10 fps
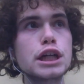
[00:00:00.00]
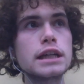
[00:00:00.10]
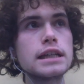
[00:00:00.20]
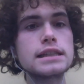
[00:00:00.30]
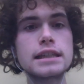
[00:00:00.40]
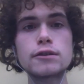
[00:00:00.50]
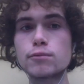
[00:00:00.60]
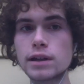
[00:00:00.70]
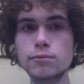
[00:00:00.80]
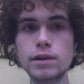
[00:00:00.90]
He said
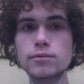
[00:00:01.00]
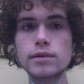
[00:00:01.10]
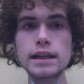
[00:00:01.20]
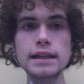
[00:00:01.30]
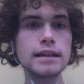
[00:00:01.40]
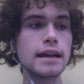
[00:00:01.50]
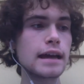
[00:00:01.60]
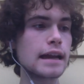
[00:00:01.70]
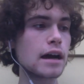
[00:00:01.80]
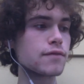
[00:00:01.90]
win, win, win,
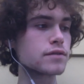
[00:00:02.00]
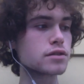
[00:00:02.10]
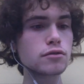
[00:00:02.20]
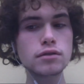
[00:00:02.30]
and how for so